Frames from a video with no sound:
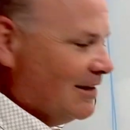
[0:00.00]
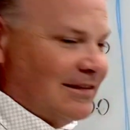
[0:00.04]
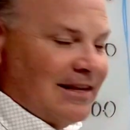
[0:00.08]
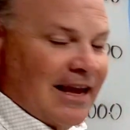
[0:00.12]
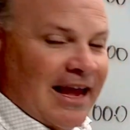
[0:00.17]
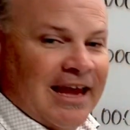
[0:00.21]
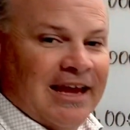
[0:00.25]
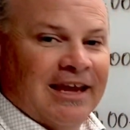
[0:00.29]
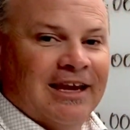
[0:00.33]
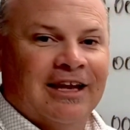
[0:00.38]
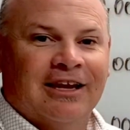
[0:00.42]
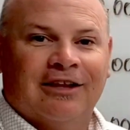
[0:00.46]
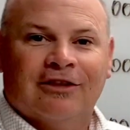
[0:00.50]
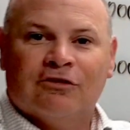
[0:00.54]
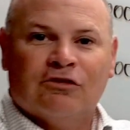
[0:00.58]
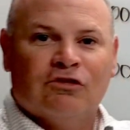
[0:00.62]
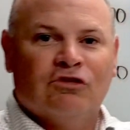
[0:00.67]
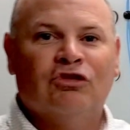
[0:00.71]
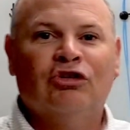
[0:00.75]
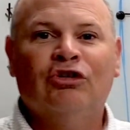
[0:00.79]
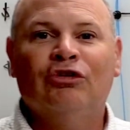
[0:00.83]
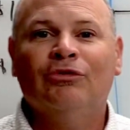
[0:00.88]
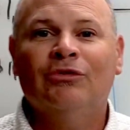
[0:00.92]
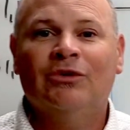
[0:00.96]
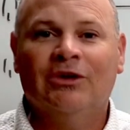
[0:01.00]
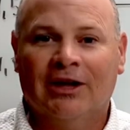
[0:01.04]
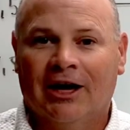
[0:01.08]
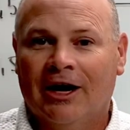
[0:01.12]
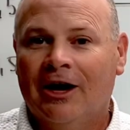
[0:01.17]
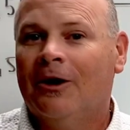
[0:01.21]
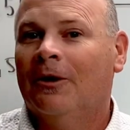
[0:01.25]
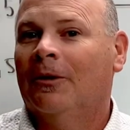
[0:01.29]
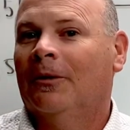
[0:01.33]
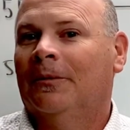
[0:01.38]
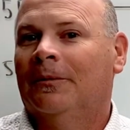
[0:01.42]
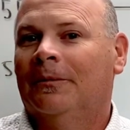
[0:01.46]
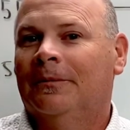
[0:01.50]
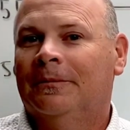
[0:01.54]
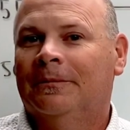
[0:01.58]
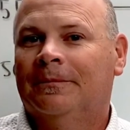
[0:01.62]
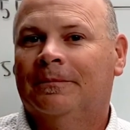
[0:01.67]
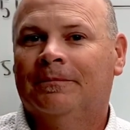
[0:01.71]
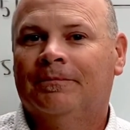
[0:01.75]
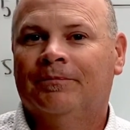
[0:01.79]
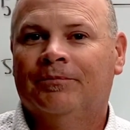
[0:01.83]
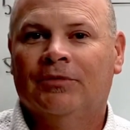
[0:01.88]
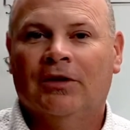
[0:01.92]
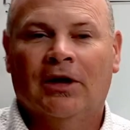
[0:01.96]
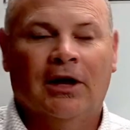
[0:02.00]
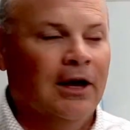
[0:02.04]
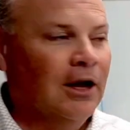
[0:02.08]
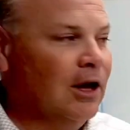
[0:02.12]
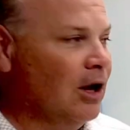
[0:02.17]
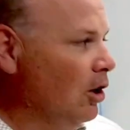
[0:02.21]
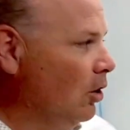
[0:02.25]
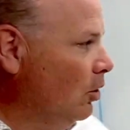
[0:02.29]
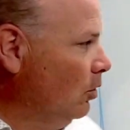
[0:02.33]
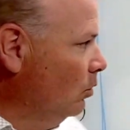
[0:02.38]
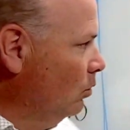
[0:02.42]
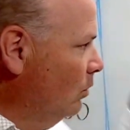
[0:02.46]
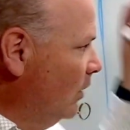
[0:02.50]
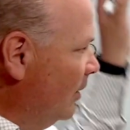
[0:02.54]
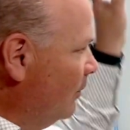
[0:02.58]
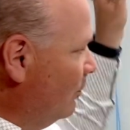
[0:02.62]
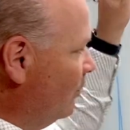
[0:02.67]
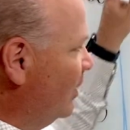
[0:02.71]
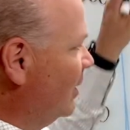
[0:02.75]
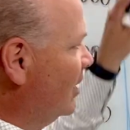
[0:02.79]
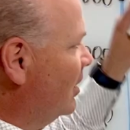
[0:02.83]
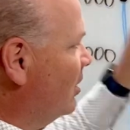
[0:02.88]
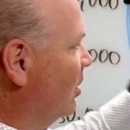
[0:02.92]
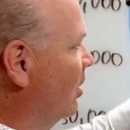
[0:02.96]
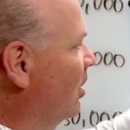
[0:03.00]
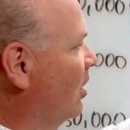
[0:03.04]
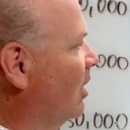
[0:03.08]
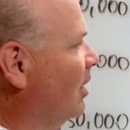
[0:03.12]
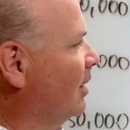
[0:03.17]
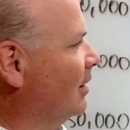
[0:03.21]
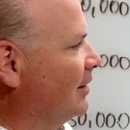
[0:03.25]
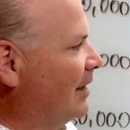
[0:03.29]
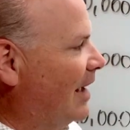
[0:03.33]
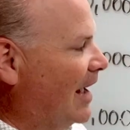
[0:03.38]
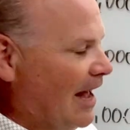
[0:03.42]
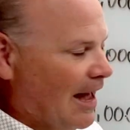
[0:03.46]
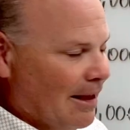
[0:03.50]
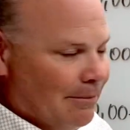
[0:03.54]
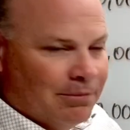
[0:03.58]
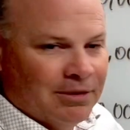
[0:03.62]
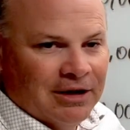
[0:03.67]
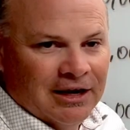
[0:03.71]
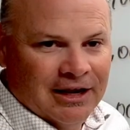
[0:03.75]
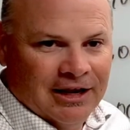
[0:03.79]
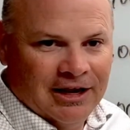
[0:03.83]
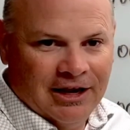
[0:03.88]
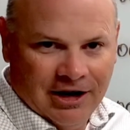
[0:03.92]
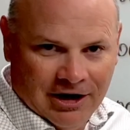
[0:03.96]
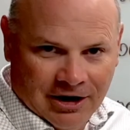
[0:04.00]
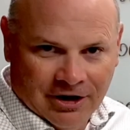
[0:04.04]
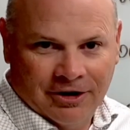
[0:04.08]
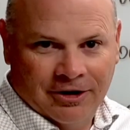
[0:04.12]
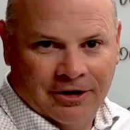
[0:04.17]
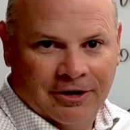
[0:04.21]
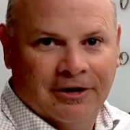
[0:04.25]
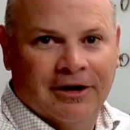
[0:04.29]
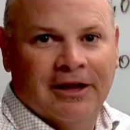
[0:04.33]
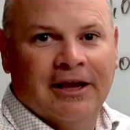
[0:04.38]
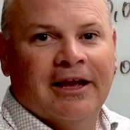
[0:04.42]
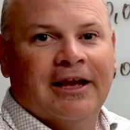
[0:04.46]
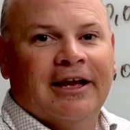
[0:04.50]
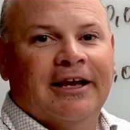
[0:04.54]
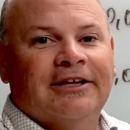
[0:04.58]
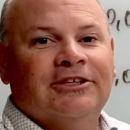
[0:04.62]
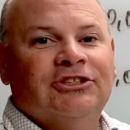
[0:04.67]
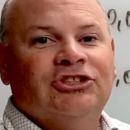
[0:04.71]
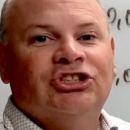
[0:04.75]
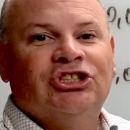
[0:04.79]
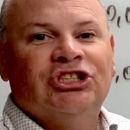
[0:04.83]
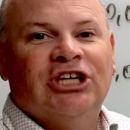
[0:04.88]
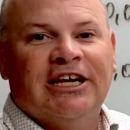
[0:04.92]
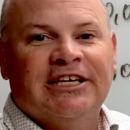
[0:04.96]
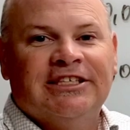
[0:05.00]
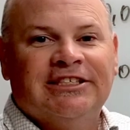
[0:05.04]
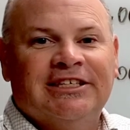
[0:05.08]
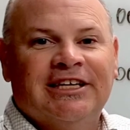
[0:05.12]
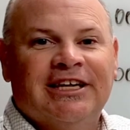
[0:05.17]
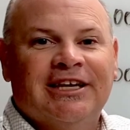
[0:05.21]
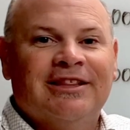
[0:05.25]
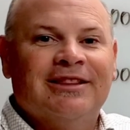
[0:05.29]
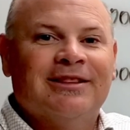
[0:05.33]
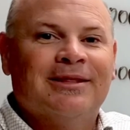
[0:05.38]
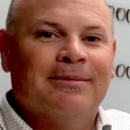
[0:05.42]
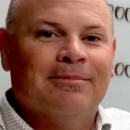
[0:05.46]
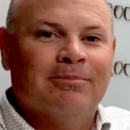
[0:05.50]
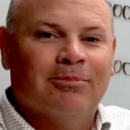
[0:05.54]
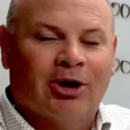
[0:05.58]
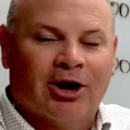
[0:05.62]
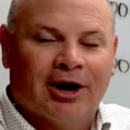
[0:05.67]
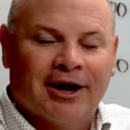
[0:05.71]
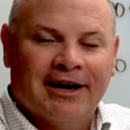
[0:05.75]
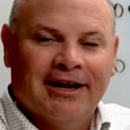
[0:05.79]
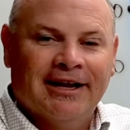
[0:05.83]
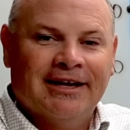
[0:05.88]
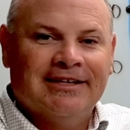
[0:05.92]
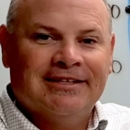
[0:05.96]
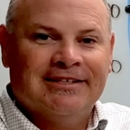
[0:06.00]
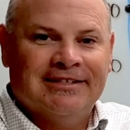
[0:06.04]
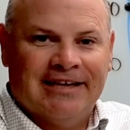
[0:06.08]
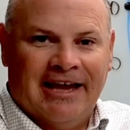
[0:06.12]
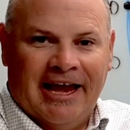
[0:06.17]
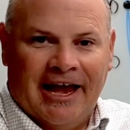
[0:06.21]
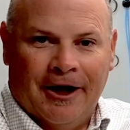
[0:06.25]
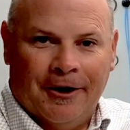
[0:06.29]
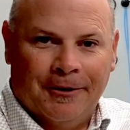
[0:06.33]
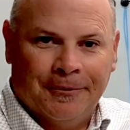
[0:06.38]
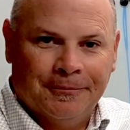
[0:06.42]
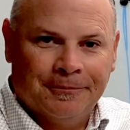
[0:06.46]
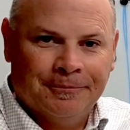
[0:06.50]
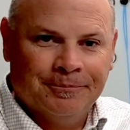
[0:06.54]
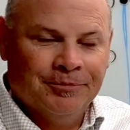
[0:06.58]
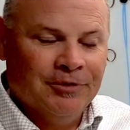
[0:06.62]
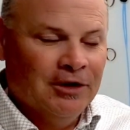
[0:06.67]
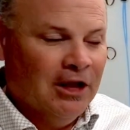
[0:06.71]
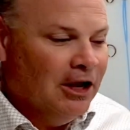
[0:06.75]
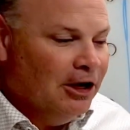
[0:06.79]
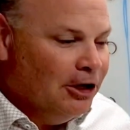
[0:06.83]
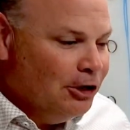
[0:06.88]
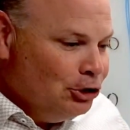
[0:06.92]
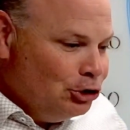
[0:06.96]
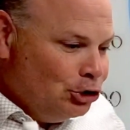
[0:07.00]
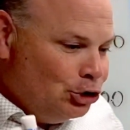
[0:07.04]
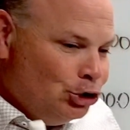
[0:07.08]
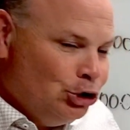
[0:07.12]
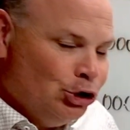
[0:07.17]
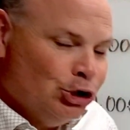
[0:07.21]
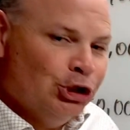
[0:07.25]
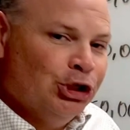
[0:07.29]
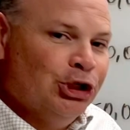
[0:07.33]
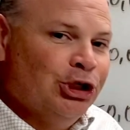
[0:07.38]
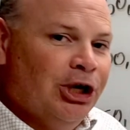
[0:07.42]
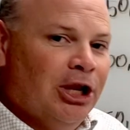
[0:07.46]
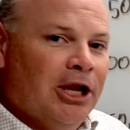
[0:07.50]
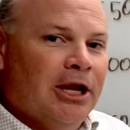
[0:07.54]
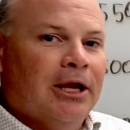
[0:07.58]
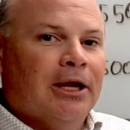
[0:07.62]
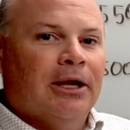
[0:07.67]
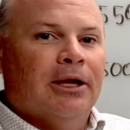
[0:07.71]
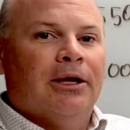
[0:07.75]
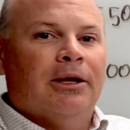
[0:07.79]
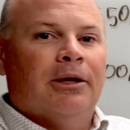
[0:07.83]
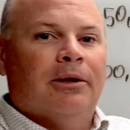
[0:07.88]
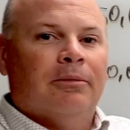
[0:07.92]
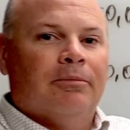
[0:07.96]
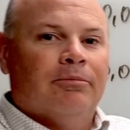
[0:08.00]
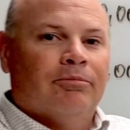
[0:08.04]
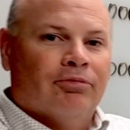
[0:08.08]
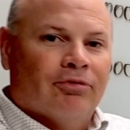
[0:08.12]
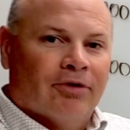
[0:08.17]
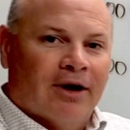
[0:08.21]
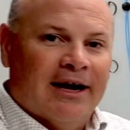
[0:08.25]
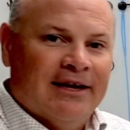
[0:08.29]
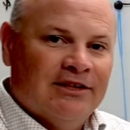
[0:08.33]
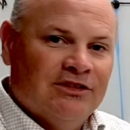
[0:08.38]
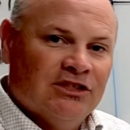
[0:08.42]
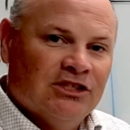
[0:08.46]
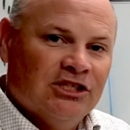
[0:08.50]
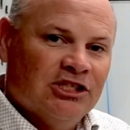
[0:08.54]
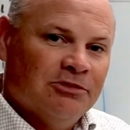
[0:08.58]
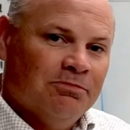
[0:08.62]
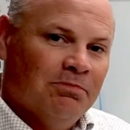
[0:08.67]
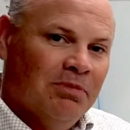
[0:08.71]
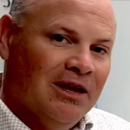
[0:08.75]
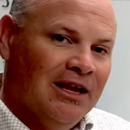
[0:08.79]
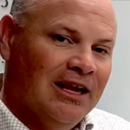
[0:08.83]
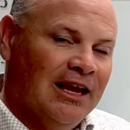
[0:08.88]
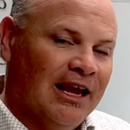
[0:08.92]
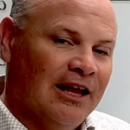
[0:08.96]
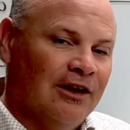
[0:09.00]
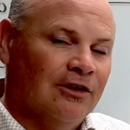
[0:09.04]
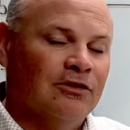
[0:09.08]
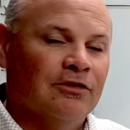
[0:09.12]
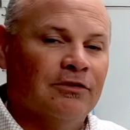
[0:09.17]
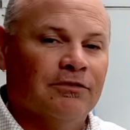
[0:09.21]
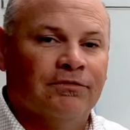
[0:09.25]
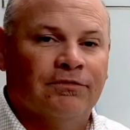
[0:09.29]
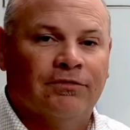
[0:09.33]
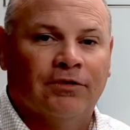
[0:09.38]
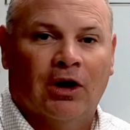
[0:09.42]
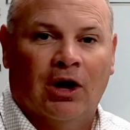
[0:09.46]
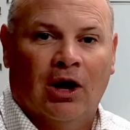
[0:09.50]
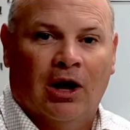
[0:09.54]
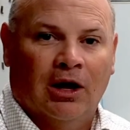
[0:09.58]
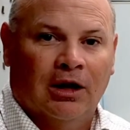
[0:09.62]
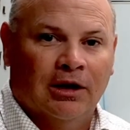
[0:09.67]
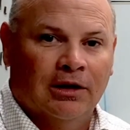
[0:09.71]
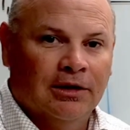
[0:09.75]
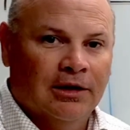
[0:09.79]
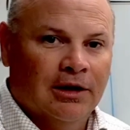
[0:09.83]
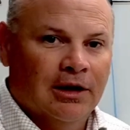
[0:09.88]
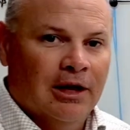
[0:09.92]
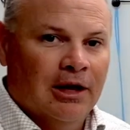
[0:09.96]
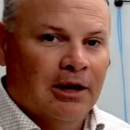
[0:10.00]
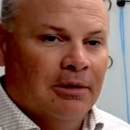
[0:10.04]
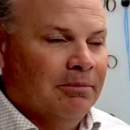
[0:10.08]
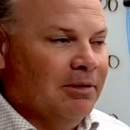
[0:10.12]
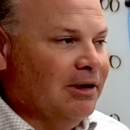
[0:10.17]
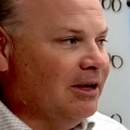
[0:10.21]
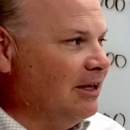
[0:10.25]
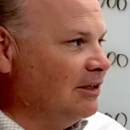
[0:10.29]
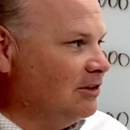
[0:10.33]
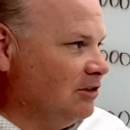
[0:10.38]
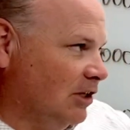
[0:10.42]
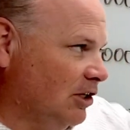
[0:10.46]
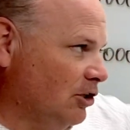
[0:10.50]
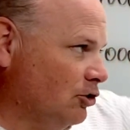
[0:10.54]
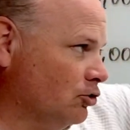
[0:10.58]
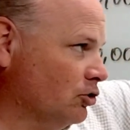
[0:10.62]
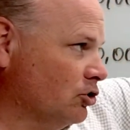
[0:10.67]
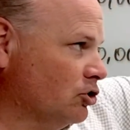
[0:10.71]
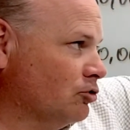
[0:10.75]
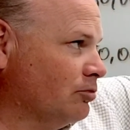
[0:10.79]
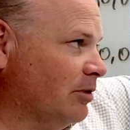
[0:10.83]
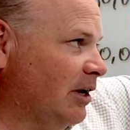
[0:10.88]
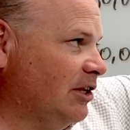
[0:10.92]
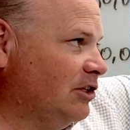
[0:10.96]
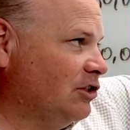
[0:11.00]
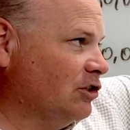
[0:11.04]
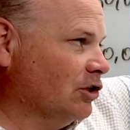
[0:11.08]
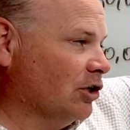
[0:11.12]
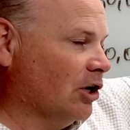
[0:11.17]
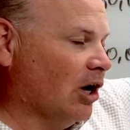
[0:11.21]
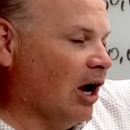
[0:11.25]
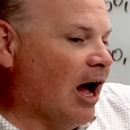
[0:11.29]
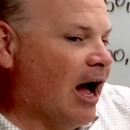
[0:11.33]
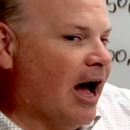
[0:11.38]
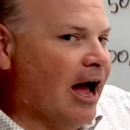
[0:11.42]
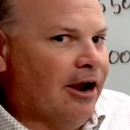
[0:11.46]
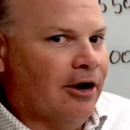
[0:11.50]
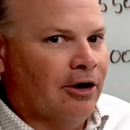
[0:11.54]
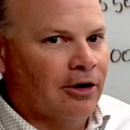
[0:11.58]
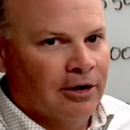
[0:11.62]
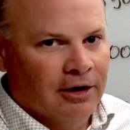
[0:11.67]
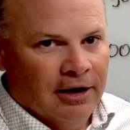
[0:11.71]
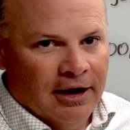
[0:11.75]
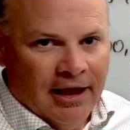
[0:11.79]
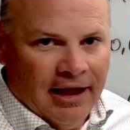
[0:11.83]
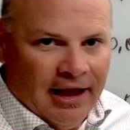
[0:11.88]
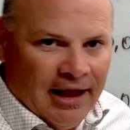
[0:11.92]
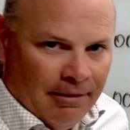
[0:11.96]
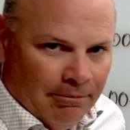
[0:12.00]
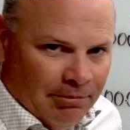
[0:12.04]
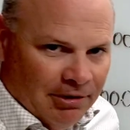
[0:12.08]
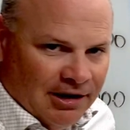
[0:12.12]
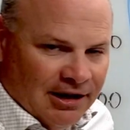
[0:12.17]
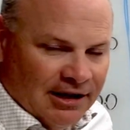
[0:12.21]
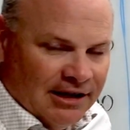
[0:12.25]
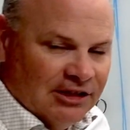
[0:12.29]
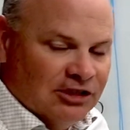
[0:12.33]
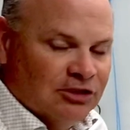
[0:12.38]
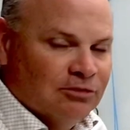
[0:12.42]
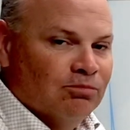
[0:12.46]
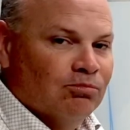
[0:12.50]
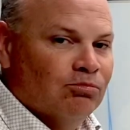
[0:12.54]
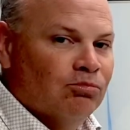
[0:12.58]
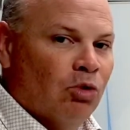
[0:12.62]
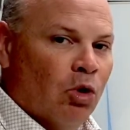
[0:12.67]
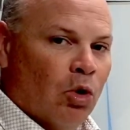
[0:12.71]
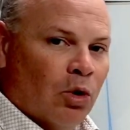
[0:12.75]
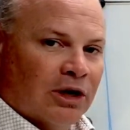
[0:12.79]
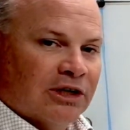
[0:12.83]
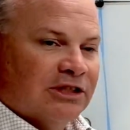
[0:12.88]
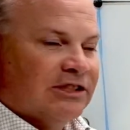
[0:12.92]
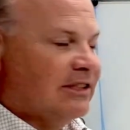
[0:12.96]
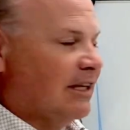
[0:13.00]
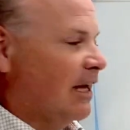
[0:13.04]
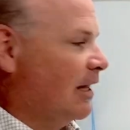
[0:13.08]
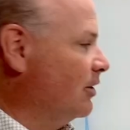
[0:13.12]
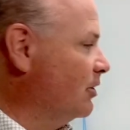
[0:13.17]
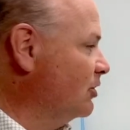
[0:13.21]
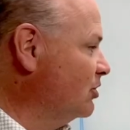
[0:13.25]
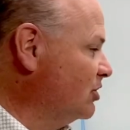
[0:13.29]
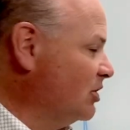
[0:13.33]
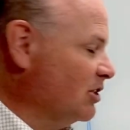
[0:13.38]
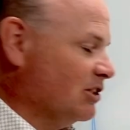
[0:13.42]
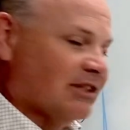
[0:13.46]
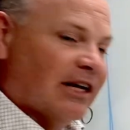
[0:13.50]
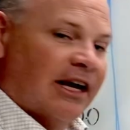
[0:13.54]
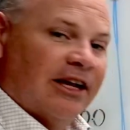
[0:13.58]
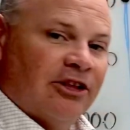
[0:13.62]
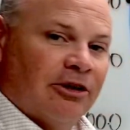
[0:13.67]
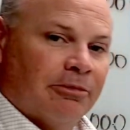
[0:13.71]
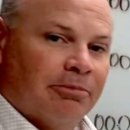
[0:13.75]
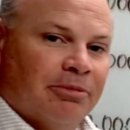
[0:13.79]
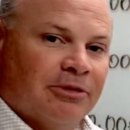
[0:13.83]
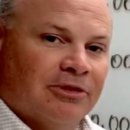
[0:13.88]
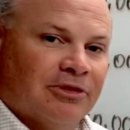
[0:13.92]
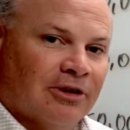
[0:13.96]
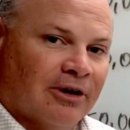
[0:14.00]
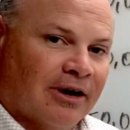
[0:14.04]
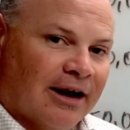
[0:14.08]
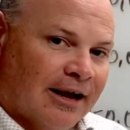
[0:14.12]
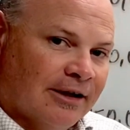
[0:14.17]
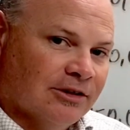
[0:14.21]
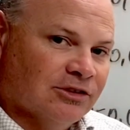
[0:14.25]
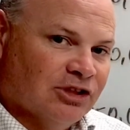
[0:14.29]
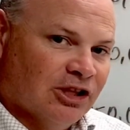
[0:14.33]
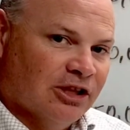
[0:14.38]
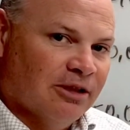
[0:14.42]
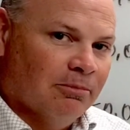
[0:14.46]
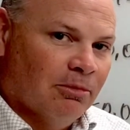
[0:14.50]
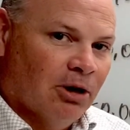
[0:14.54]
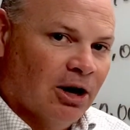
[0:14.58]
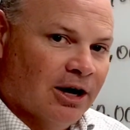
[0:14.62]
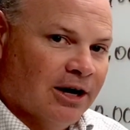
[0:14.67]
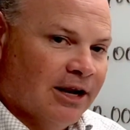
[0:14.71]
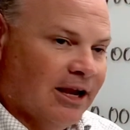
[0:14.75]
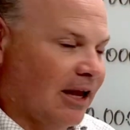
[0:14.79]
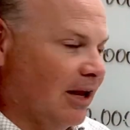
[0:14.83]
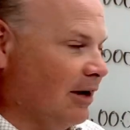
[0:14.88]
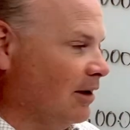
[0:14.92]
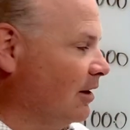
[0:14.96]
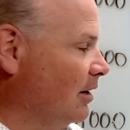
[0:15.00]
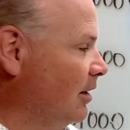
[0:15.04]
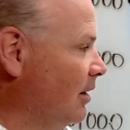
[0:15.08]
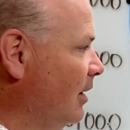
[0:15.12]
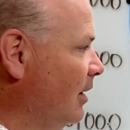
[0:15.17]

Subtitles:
take it. It's too low. What we call happening here is chasing the market down. Should prices begin to fall because interest rates are higher and because more sellers decide to put their house on the market,